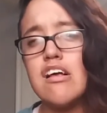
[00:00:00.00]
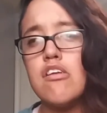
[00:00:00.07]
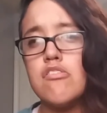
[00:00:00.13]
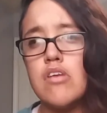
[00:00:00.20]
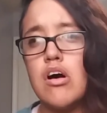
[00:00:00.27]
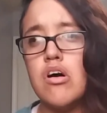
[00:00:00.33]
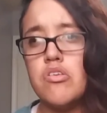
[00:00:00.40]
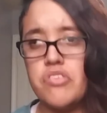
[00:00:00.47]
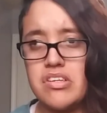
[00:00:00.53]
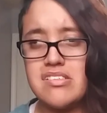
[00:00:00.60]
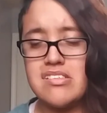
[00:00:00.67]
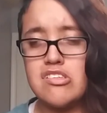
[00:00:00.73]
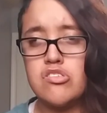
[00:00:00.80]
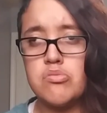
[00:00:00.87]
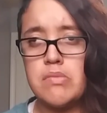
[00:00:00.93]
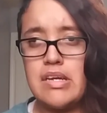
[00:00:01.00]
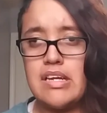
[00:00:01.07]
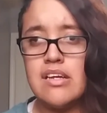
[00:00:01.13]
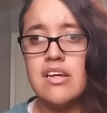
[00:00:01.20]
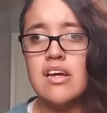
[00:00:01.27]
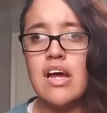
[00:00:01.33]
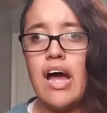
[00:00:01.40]
Rose, excuse
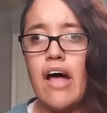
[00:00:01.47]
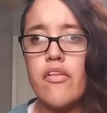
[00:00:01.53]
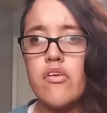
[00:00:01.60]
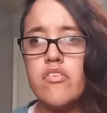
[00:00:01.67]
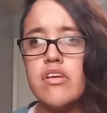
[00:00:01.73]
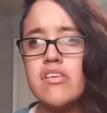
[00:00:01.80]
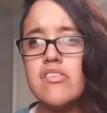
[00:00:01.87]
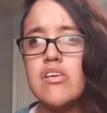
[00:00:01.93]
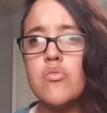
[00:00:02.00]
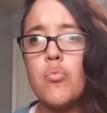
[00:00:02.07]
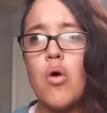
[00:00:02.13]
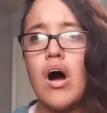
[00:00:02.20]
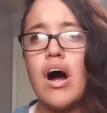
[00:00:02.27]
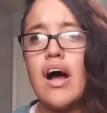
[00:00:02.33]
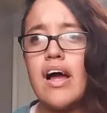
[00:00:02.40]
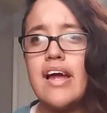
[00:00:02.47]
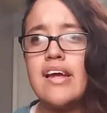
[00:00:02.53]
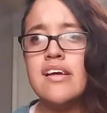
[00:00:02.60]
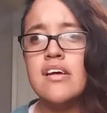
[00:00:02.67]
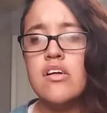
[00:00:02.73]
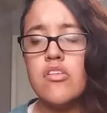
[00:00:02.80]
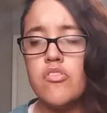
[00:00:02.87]
me. And the reason
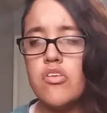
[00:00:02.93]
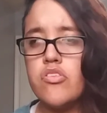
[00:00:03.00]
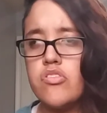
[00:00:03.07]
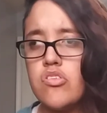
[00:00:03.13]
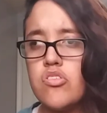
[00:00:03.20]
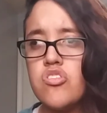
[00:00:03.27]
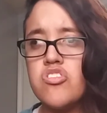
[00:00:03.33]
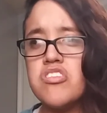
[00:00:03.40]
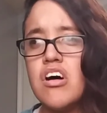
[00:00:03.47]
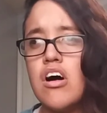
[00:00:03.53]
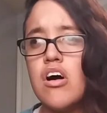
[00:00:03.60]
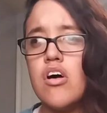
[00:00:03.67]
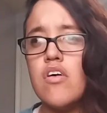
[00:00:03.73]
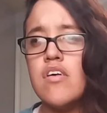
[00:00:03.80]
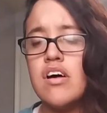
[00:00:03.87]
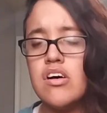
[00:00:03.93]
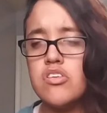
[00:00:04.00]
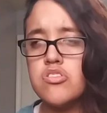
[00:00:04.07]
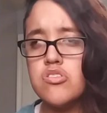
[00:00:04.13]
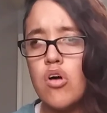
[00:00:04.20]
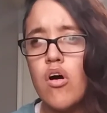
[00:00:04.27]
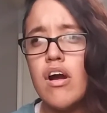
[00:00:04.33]
why this is so
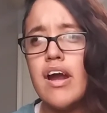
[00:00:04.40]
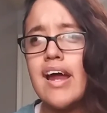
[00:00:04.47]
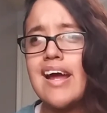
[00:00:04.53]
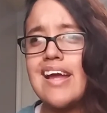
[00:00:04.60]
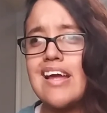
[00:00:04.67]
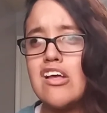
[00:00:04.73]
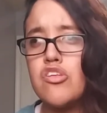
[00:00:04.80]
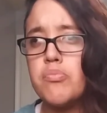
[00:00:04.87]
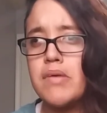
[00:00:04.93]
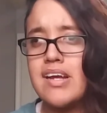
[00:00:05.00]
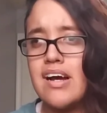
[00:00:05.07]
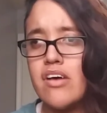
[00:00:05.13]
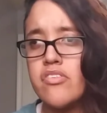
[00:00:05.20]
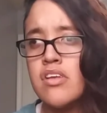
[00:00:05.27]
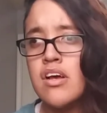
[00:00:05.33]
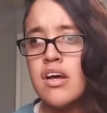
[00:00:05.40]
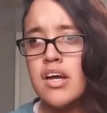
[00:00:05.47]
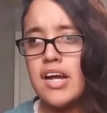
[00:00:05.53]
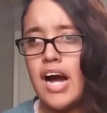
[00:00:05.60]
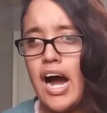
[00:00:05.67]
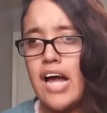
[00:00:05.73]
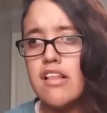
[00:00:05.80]
historic is because
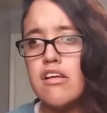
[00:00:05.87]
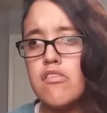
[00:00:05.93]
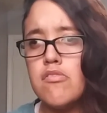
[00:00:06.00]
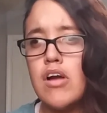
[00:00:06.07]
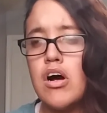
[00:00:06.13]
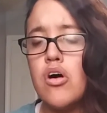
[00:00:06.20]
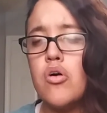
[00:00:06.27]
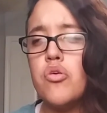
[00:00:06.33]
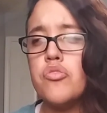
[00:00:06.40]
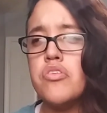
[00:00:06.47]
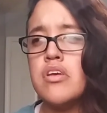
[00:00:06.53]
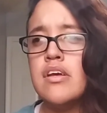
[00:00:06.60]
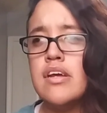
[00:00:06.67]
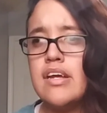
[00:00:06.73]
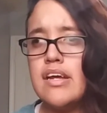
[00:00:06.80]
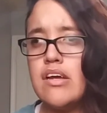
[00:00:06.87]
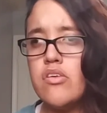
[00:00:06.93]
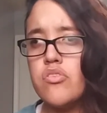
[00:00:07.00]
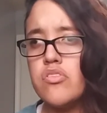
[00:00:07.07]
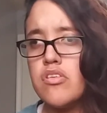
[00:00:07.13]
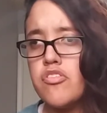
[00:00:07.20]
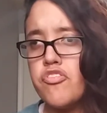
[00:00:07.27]
Kyla Rose
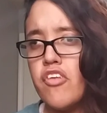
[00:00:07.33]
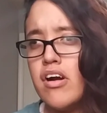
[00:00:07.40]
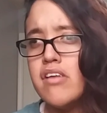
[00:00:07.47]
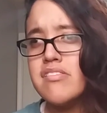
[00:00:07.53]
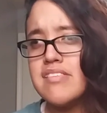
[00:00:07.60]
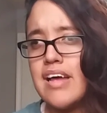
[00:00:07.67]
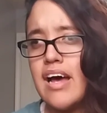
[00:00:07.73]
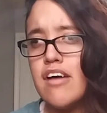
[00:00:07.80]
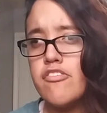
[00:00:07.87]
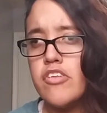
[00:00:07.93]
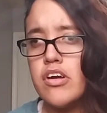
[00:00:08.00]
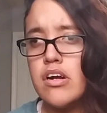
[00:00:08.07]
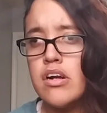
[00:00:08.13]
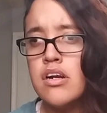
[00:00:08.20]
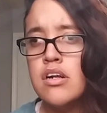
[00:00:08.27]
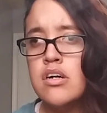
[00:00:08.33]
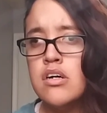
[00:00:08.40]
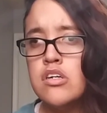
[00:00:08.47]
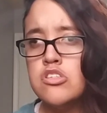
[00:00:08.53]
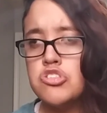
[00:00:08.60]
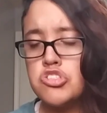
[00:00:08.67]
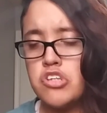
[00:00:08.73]
is the first ever
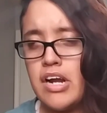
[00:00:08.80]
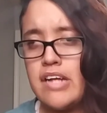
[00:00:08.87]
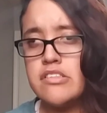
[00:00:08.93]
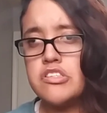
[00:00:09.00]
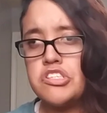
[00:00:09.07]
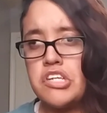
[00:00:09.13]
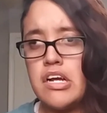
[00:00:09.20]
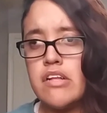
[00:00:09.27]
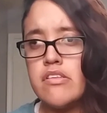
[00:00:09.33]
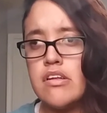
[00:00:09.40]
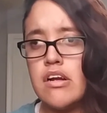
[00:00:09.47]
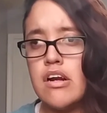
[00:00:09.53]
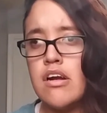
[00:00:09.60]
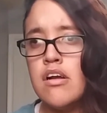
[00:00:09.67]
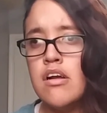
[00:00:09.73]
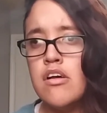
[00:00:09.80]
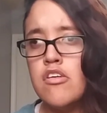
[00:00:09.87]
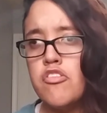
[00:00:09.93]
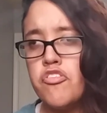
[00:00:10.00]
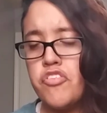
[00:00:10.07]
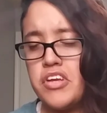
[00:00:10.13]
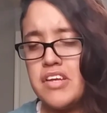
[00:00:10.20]
transgender
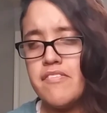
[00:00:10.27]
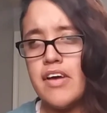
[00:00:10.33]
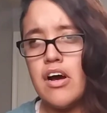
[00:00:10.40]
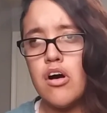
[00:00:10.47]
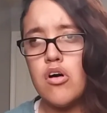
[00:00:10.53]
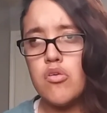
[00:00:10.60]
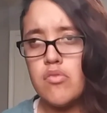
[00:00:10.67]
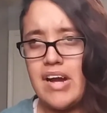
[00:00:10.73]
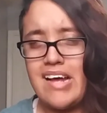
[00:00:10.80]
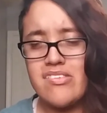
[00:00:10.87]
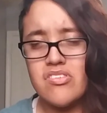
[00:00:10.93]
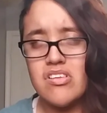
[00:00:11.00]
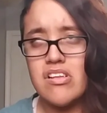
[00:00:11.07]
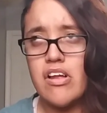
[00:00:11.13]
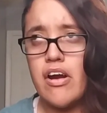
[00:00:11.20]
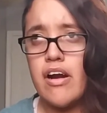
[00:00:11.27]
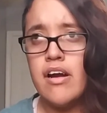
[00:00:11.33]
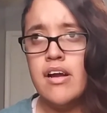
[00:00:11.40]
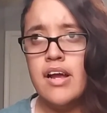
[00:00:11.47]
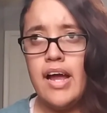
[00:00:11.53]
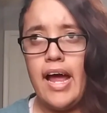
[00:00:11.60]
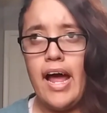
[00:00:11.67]
female wrestler.
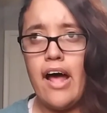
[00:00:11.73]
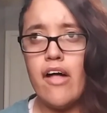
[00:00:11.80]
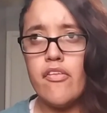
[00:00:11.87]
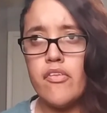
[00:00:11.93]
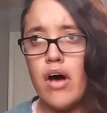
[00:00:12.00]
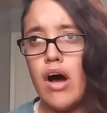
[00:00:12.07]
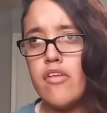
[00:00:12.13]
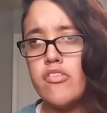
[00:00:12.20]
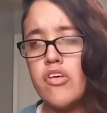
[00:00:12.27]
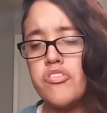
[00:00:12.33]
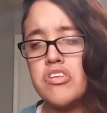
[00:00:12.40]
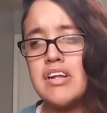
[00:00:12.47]
And this